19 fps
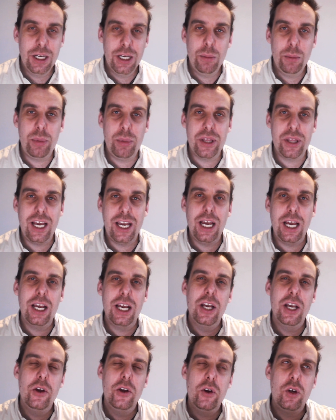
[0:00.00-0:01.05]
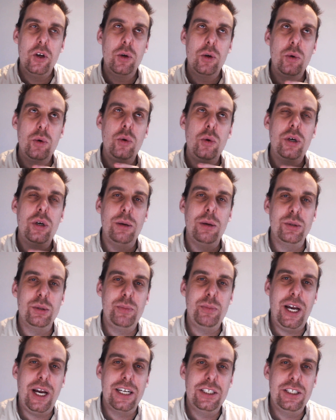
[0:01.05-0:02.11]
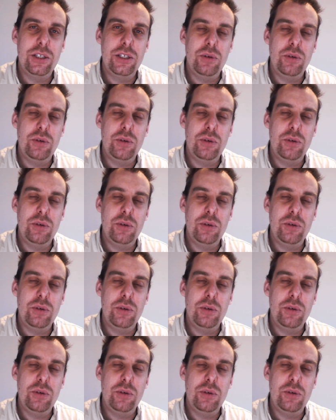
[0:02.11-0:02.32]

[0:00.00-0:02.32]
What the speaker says: But that all comes back to